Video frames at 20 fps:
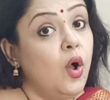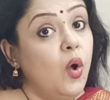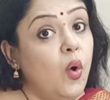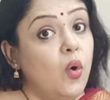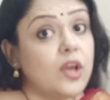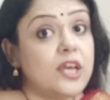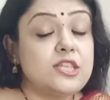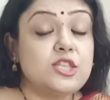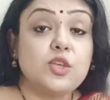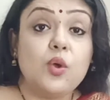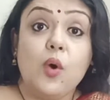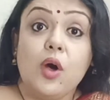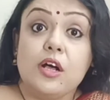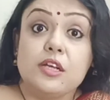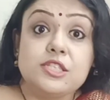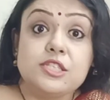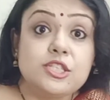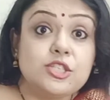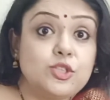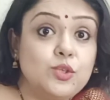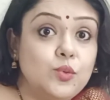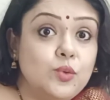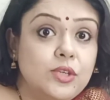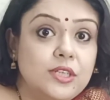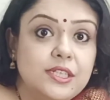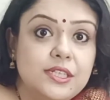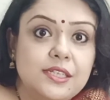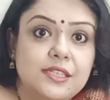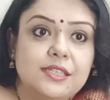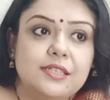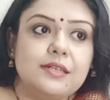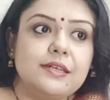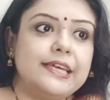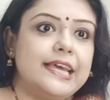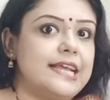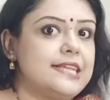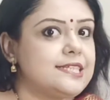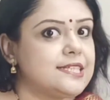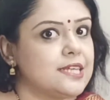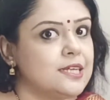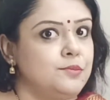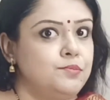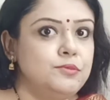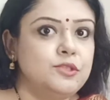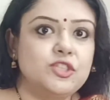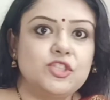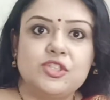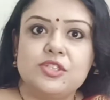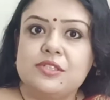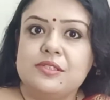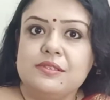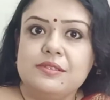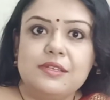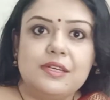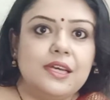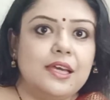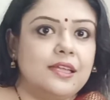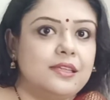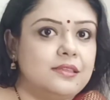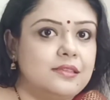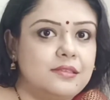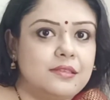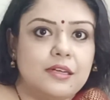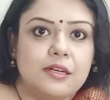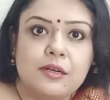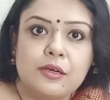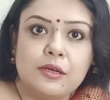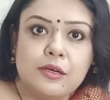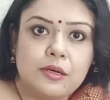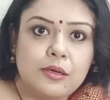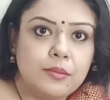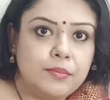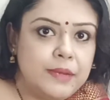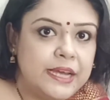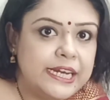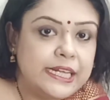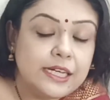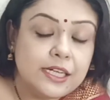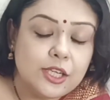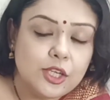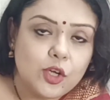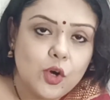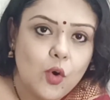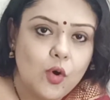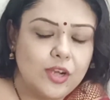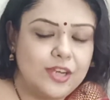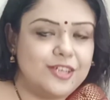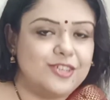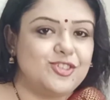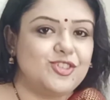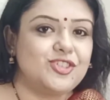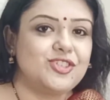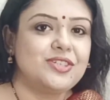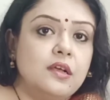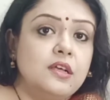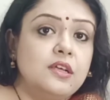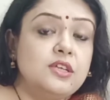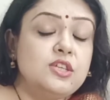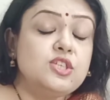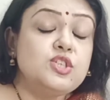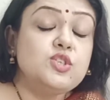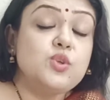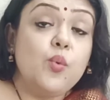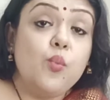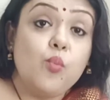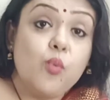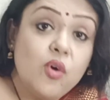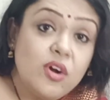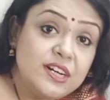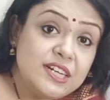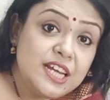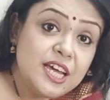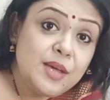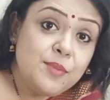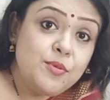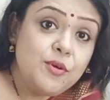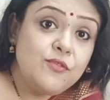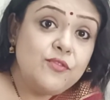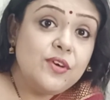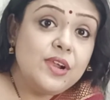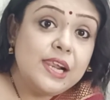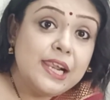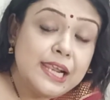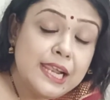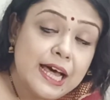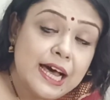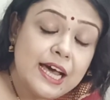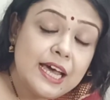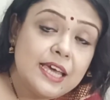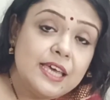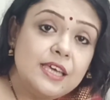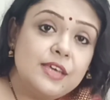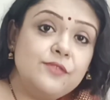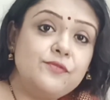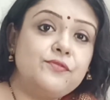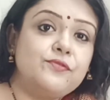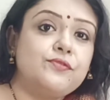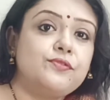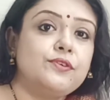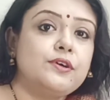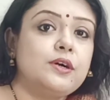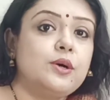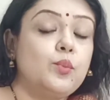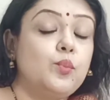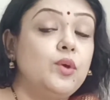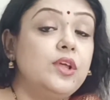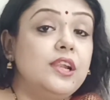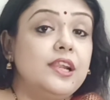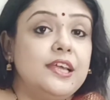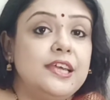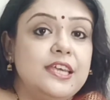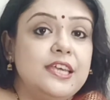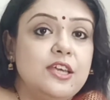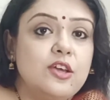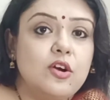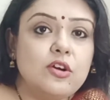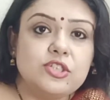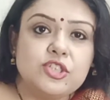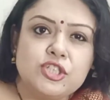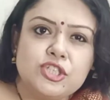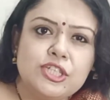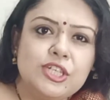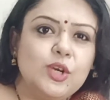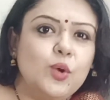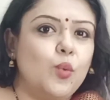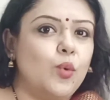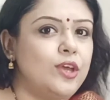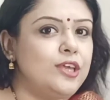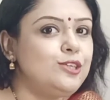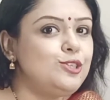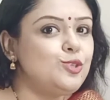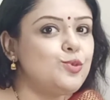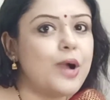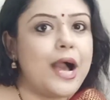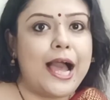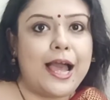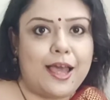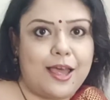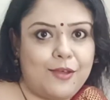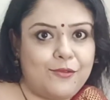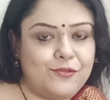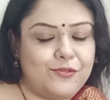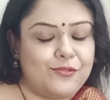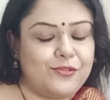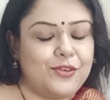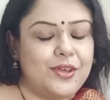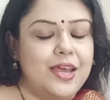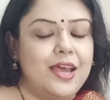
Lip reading: Okay, so a student gets admission in a medical college. So what type of a life will he or she going to have?